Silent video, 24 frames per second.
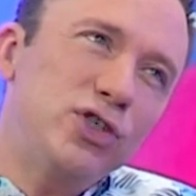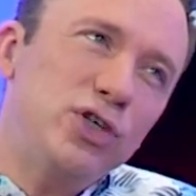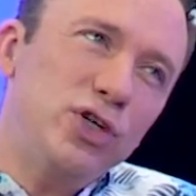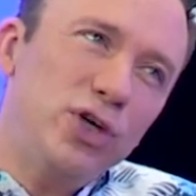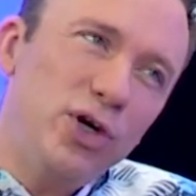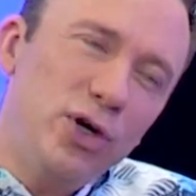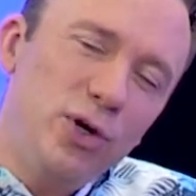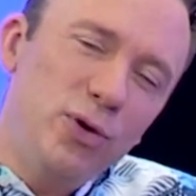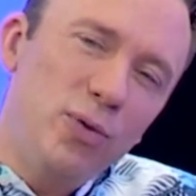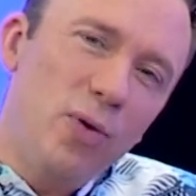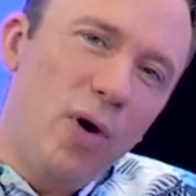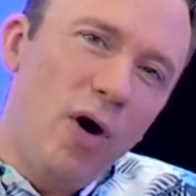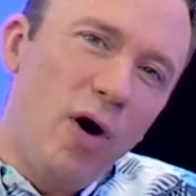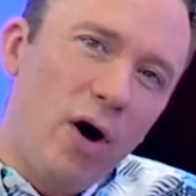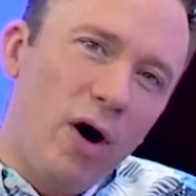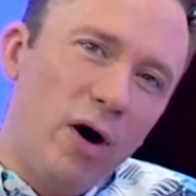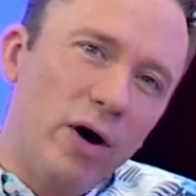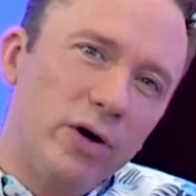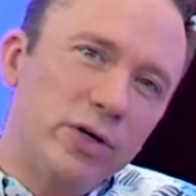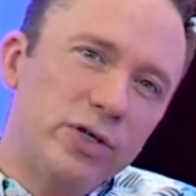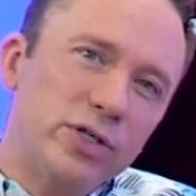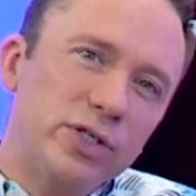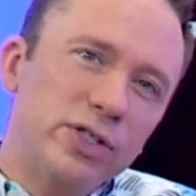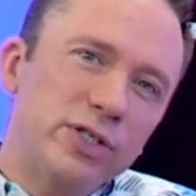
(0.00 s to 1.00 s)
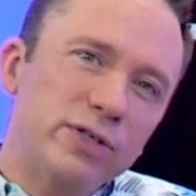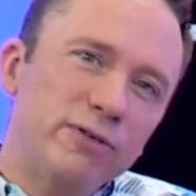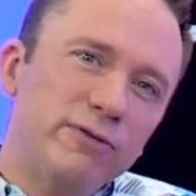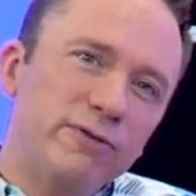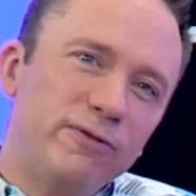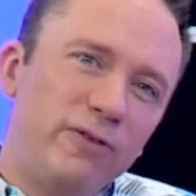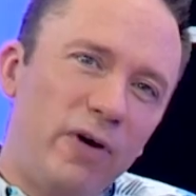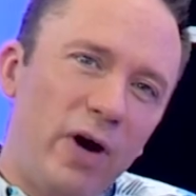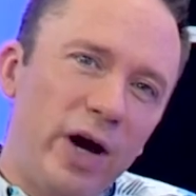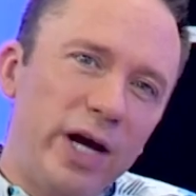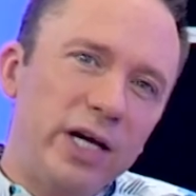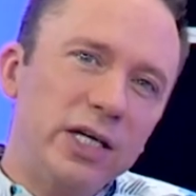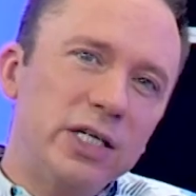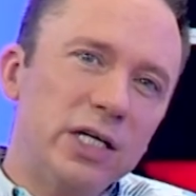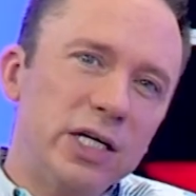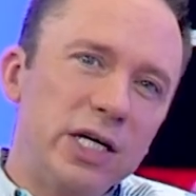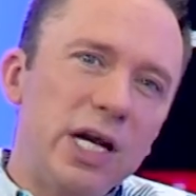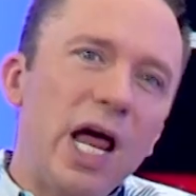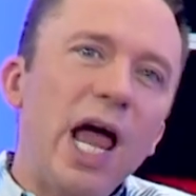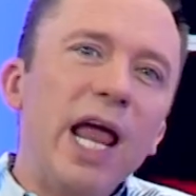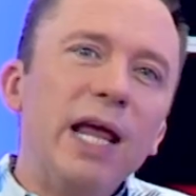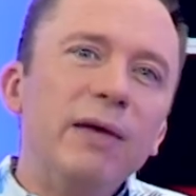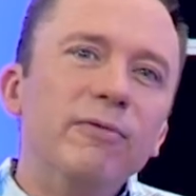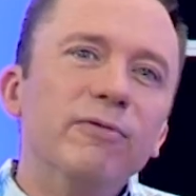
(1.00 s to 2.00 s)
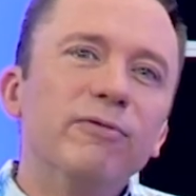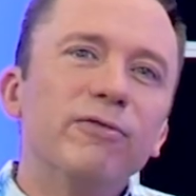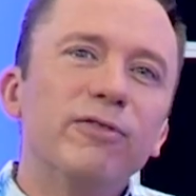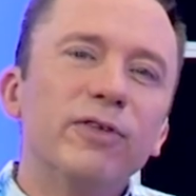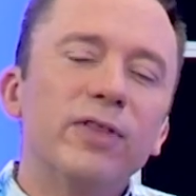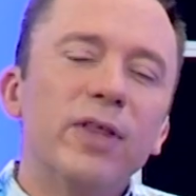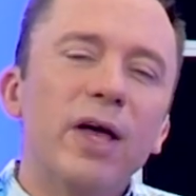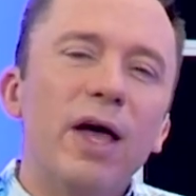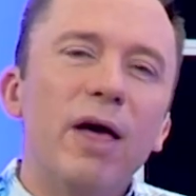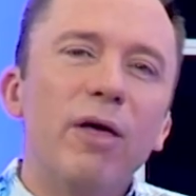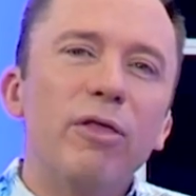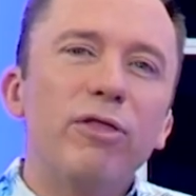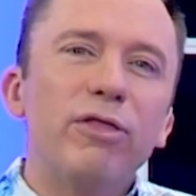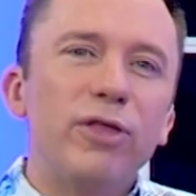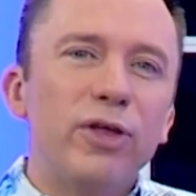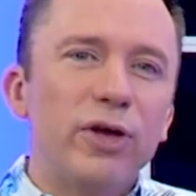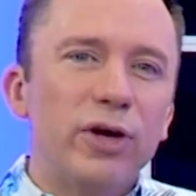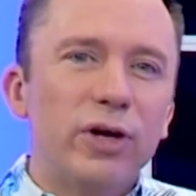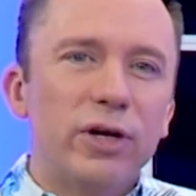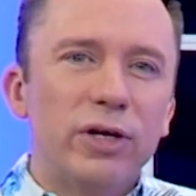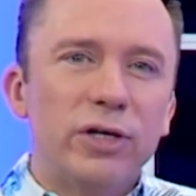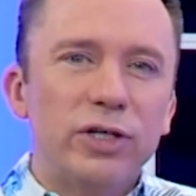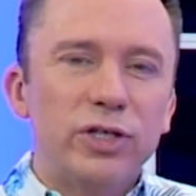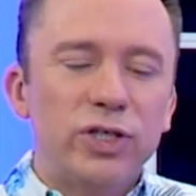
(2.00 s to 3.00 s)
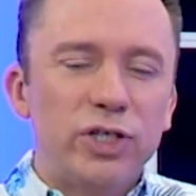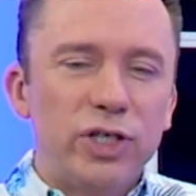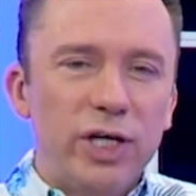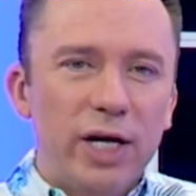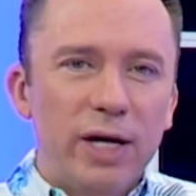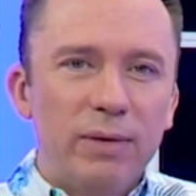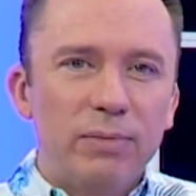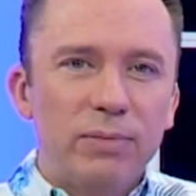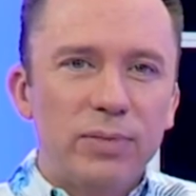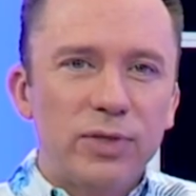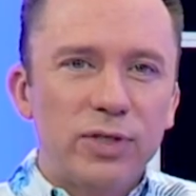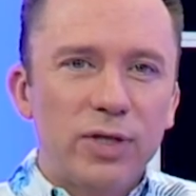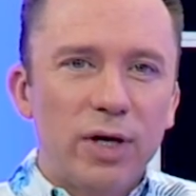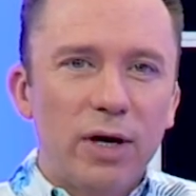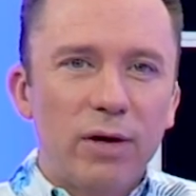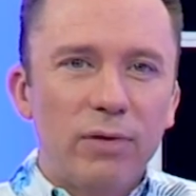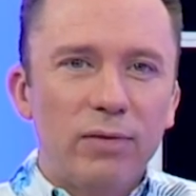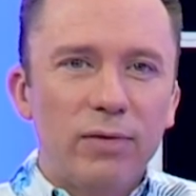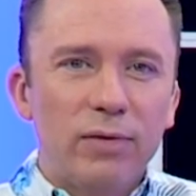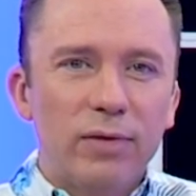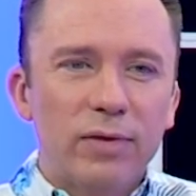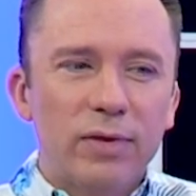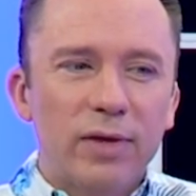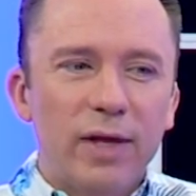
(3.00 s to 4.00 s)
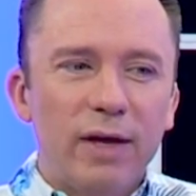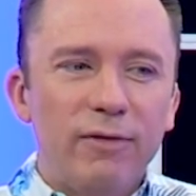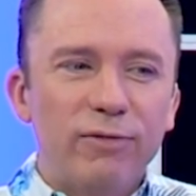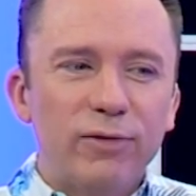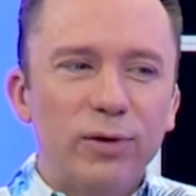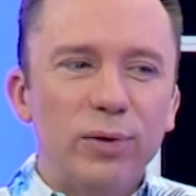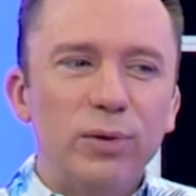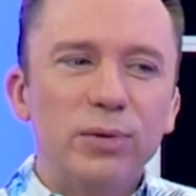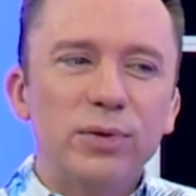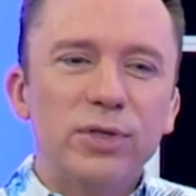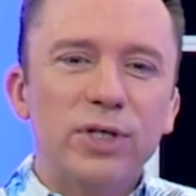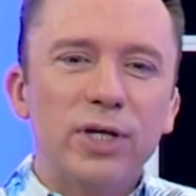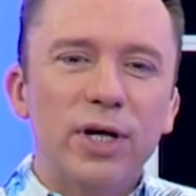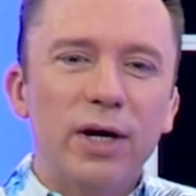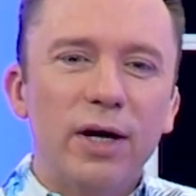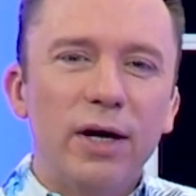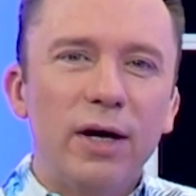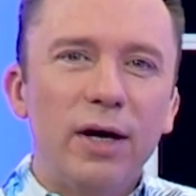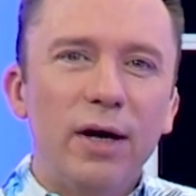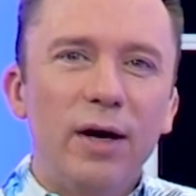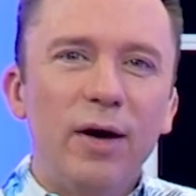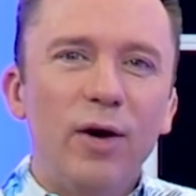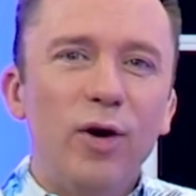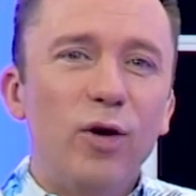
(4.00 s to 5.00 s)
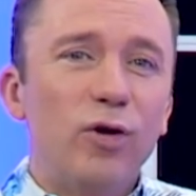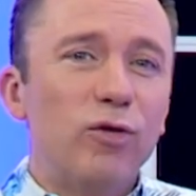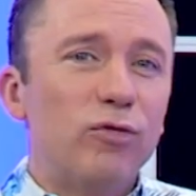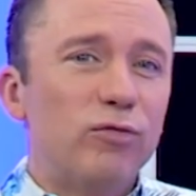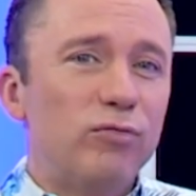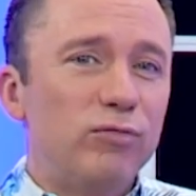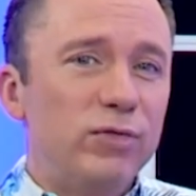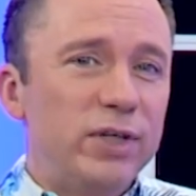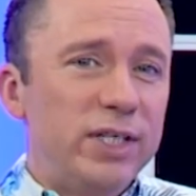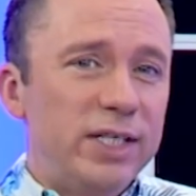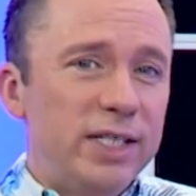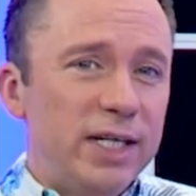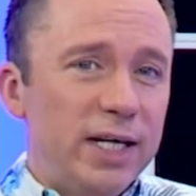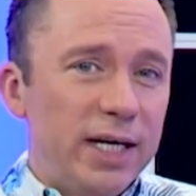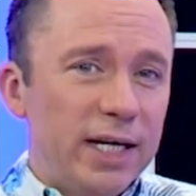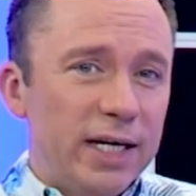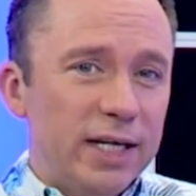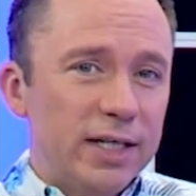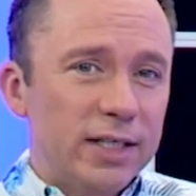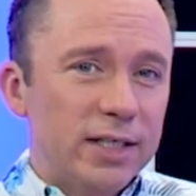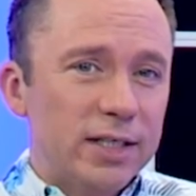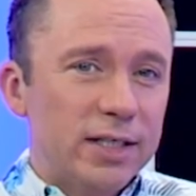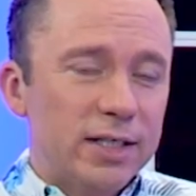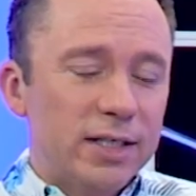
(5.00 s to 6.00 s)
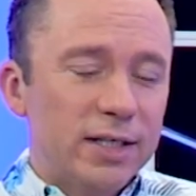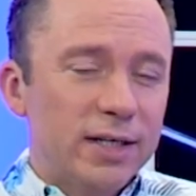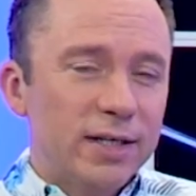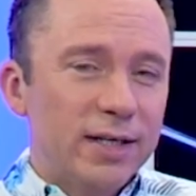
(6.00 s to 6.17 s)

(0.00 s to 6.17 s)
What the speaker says: too hard to find a name for their third ship. So they've called her Resilient